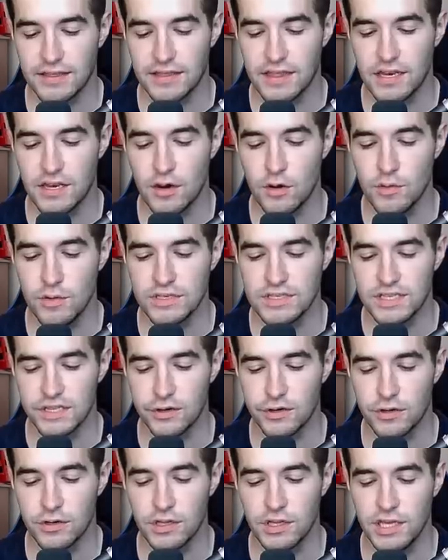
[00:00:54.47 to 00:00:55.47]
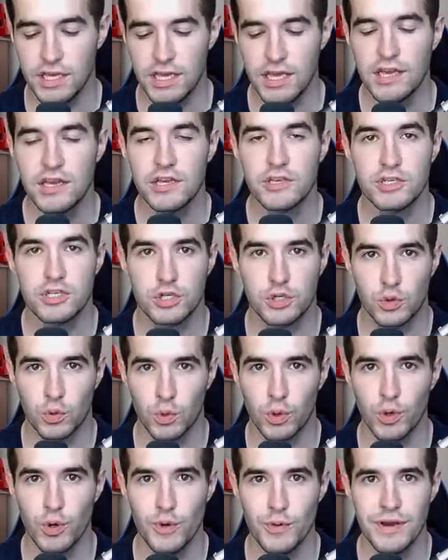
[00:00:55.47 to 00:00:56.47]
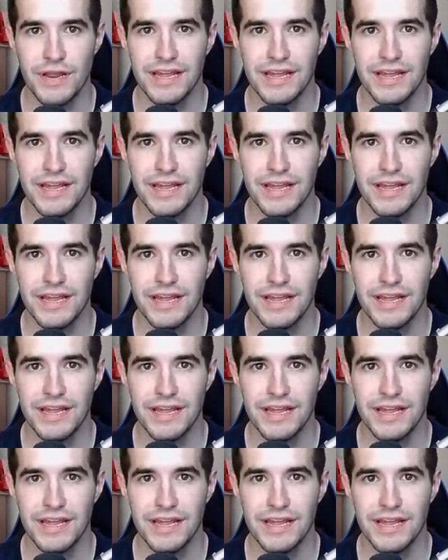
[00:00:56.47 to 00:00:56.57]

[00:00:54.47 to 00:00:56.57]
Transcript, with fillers: the note is literally screwed